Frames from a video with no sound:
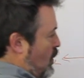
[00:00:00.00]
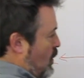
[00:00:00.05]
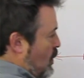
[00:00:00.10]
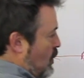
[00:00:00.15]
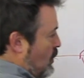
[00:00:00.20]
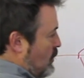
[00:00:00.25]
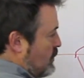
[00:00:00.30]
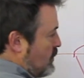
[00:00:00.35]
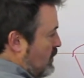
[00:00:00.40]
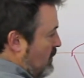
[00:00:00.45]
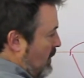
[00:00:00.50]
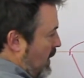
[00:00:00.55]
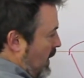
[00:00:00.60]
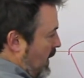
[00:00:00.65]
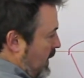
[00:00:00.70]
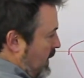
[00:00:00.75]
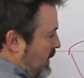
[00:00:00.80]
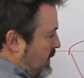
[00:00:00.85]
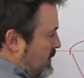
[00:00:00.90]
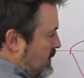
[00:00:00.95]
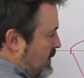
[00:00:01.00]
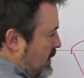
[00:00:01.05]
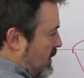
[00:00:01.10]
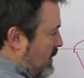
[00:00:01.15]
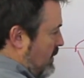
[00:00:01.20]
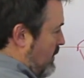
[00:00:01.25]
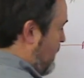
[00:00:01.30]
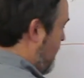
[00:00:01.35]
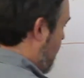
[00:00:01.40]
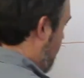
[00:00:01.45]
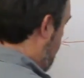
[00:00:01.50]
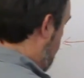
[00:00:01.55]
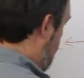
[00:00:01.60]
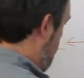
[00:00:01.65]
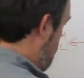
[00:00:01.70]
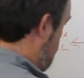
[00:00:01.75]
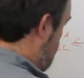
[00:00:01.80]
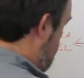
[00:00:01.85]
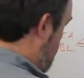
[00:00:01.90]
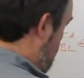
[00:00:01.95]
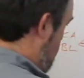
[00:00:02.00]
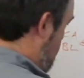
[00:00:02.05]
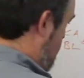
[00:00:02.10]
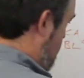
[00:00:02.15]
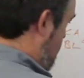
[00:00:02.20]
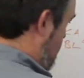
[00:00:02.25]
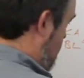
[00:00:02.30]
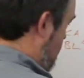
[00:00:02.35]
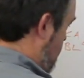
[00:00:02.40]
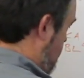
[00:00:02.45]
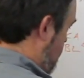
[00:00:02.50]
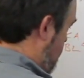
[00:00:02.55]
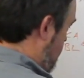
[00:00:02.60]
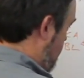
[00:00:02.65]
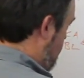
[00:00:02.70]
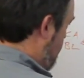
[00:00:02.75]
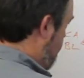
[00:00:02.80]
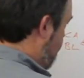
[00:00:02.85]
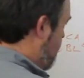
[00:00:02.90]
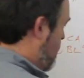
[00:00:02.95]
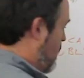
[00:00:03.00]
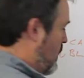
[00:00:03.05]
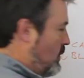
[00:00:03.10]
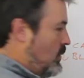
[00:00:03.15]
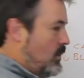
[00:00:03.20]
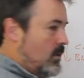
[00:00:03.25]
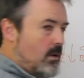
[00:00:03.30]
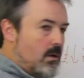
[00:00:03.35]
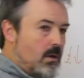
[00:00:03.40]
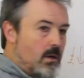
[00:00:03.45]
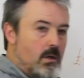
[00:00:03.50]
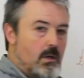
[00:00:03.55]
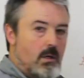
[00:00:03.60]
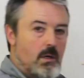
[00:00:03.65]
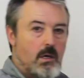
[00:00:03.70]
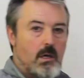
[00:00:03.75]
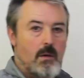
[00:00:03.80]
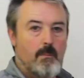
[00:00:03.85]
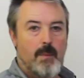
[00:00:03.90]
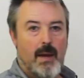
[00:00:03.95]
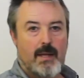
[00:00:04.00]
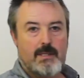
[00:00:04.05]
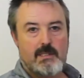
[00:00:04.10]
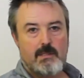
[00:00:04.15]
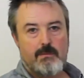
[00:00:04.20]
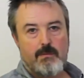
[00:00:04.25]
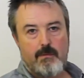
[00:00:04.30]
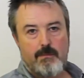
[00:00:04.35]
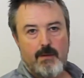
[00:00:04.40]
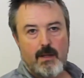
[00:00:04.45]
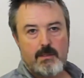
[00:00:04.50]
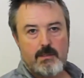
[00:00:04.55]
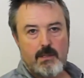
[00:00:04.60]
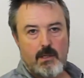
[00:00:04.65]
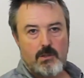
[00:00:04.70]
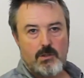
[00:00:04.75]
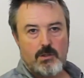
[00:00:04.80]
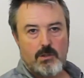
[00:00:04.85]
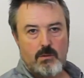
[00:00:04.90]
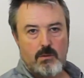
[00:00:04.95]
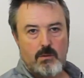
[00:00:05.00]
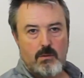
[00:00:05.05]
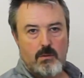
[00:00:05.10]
customize things that give you competitive advantage,